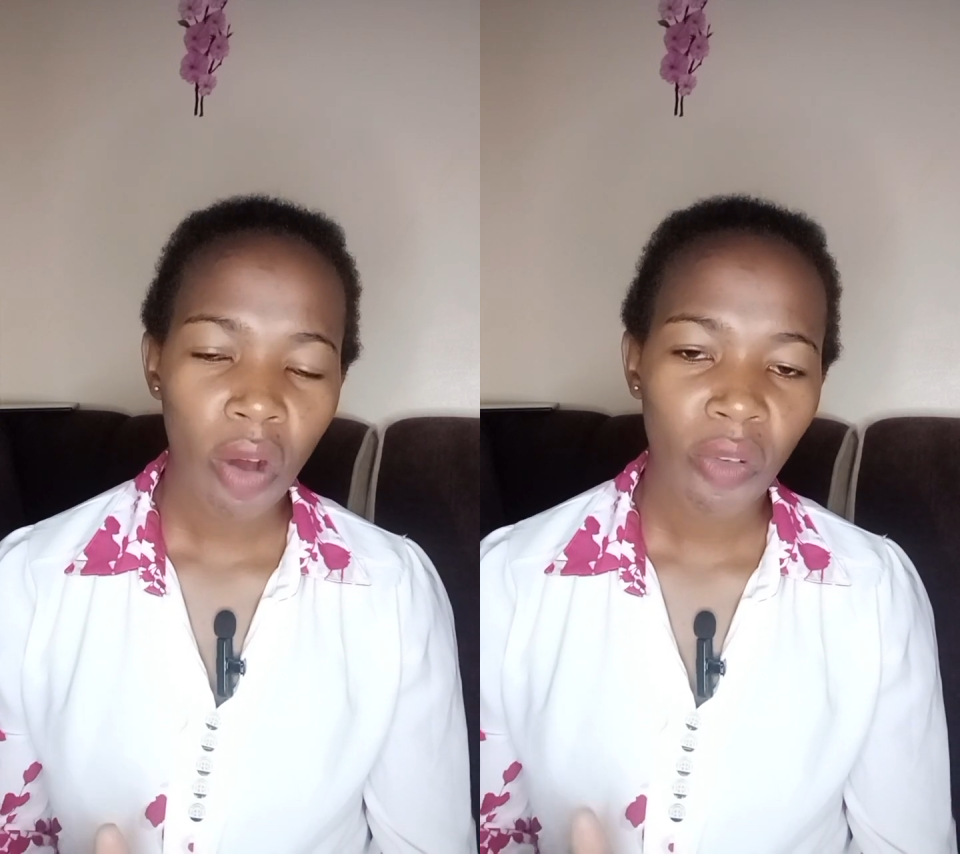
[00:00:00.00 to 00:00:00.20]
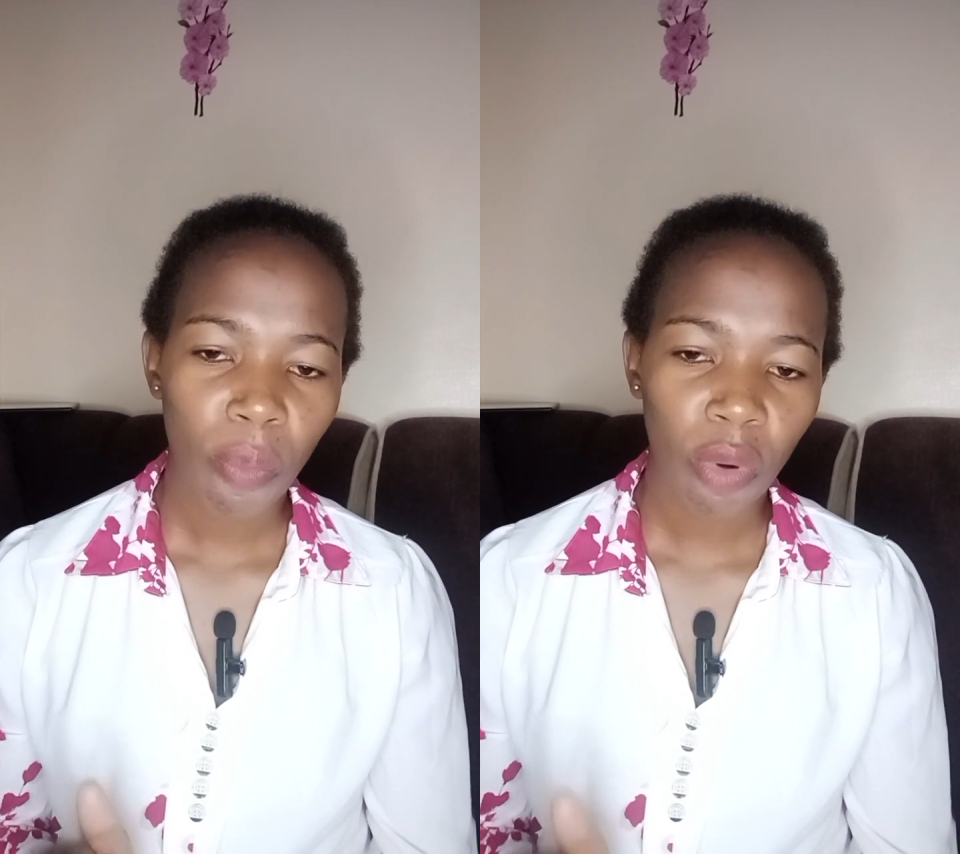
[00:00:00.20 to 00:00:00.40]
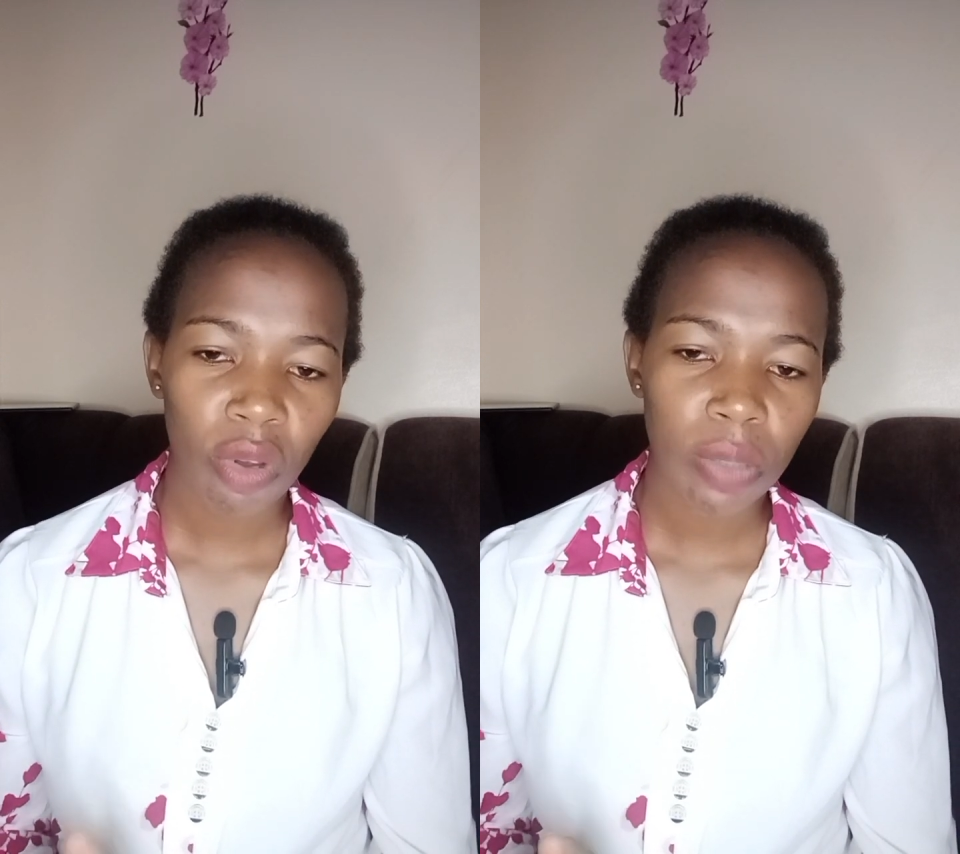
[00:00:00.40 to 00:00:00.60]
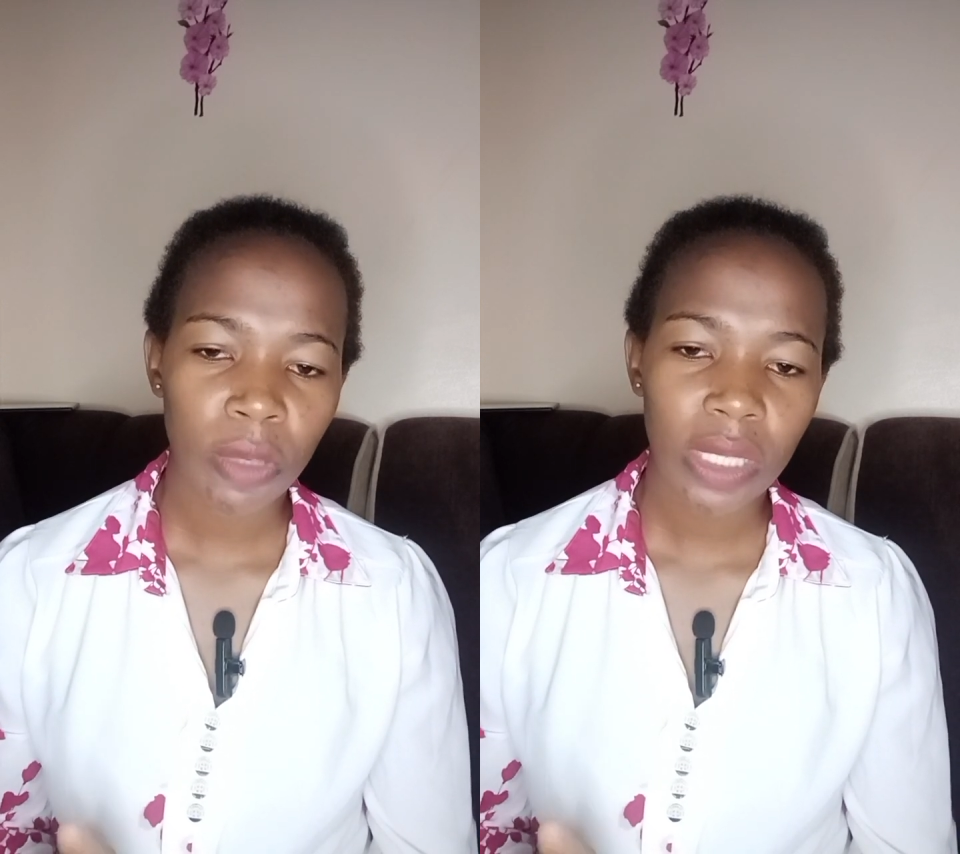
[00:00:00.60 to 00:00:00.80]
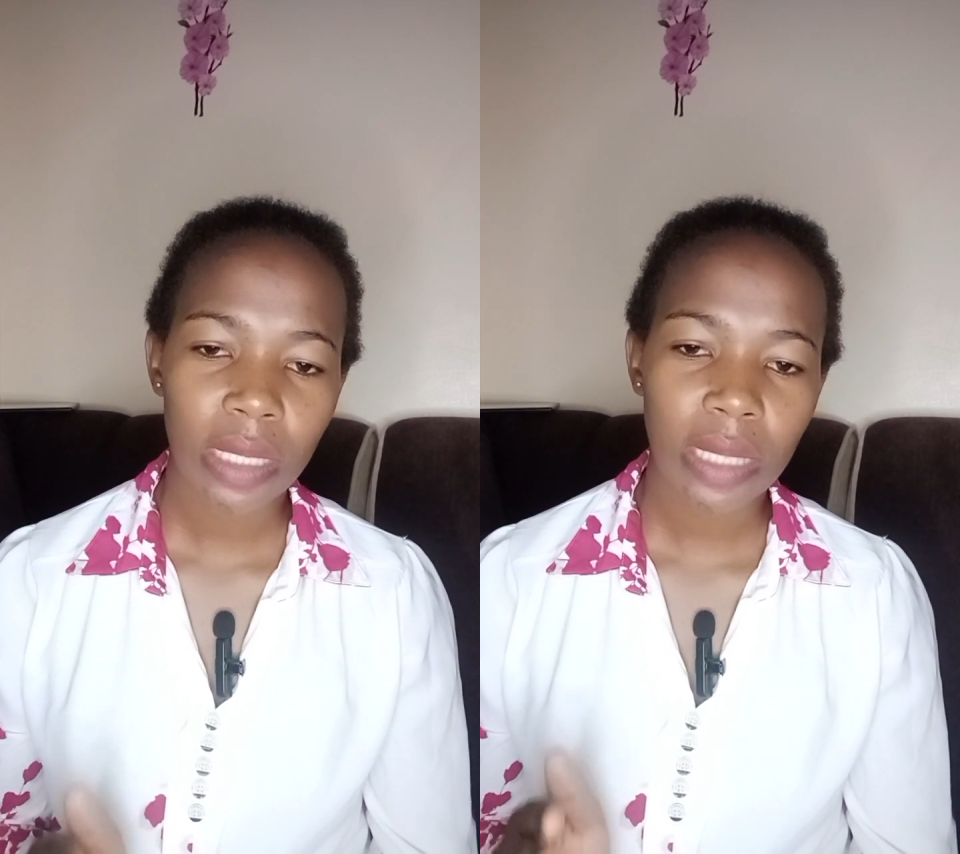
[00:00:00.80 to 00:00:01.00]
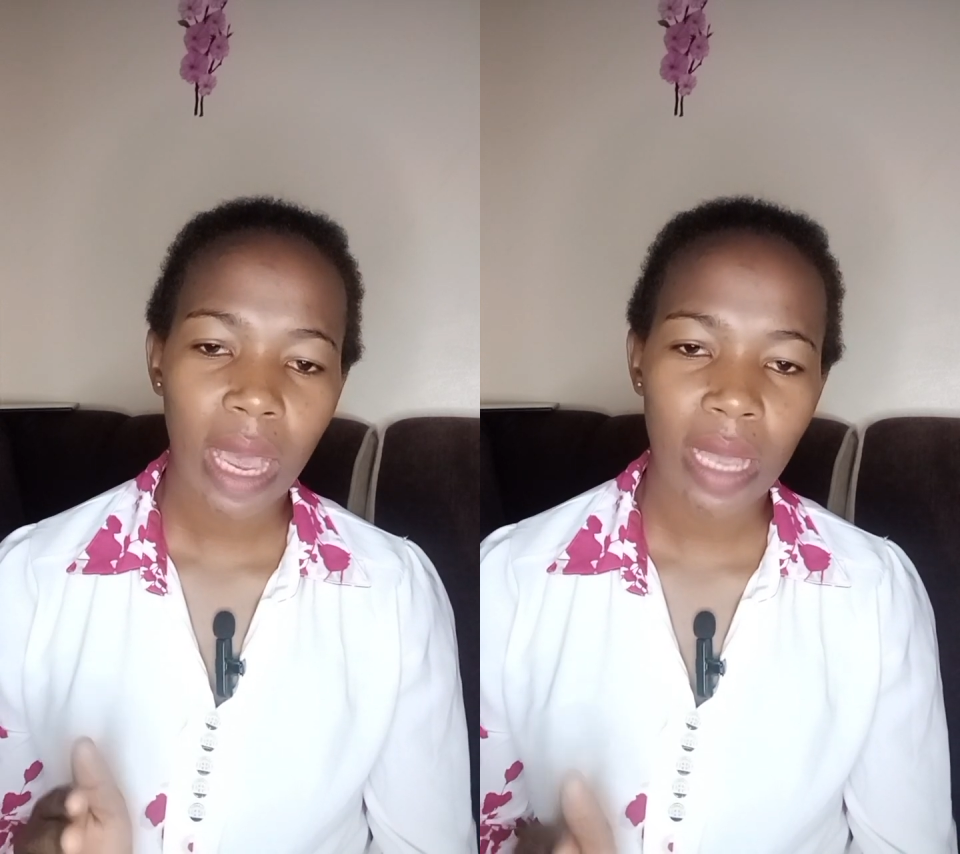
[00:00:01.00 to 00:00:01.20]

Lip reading: of promises